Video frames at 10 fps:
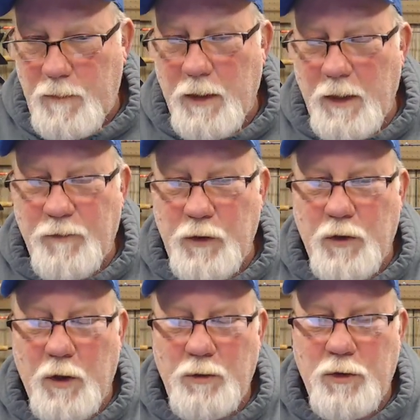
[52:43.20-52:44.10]
if you
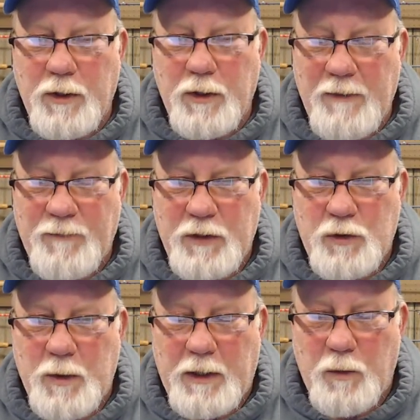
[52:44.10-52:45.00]
go to the Catfish
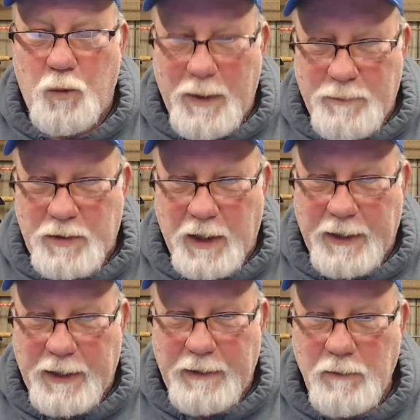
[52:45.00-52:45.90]
Weekly website,
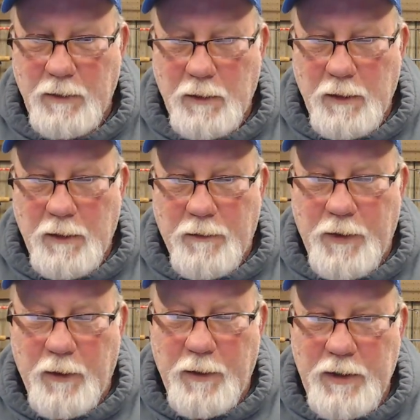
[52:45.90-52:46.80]

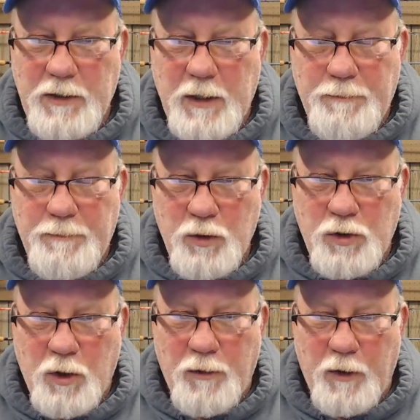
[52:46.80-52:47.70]
there is a post
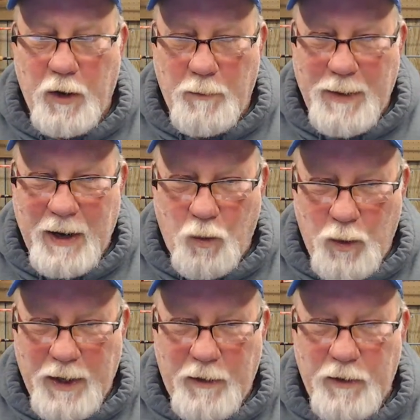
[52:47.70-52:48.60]
on there about
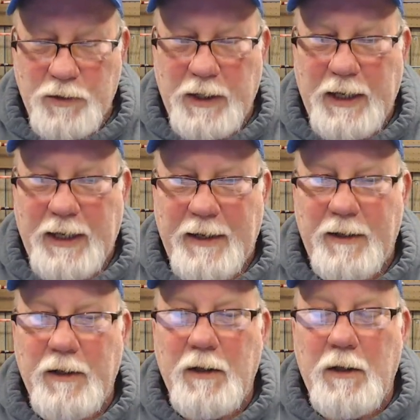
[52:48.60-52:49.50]
winners. And
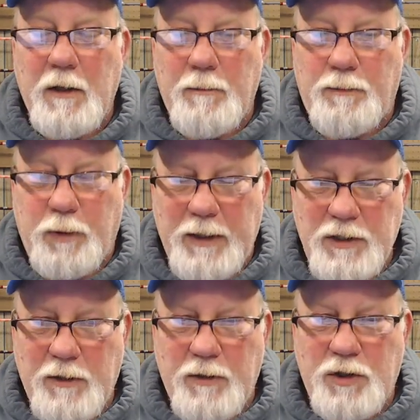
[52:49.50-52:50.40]

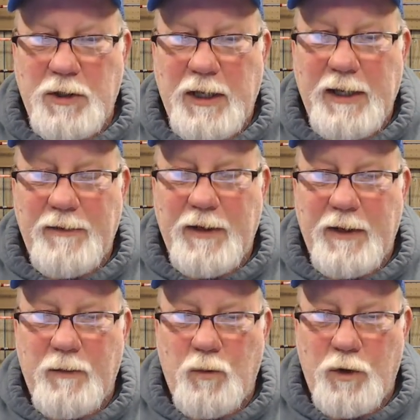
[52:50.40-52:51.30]
please understand
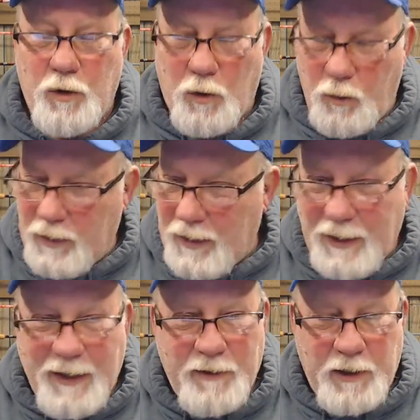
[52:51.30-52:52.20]
that you're only
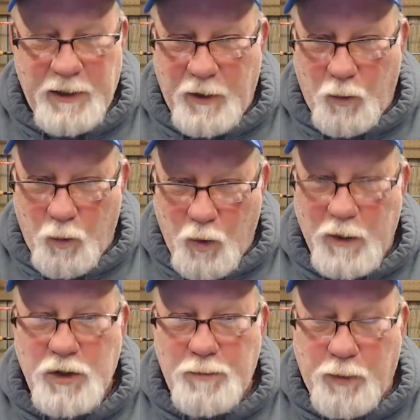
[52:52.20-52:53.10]
allowed to enter
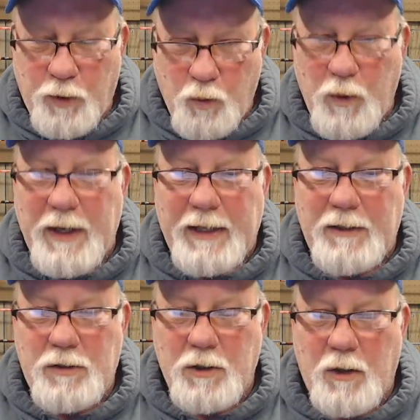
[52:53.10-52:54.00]
once per week,
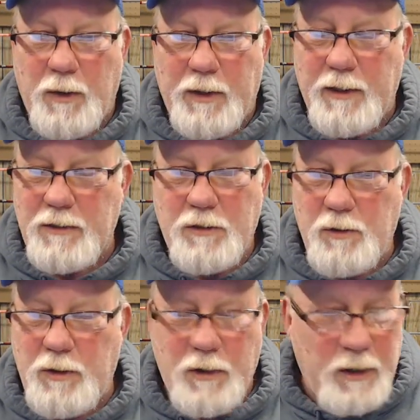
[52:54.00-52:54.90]
so it doesn't
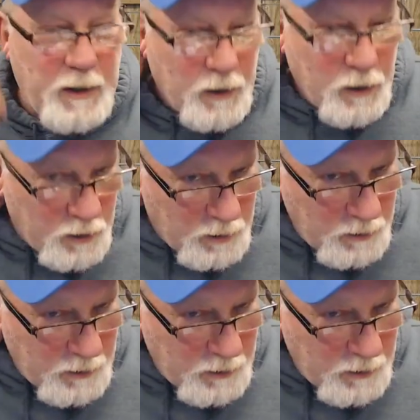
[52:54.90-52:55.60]
do you any good.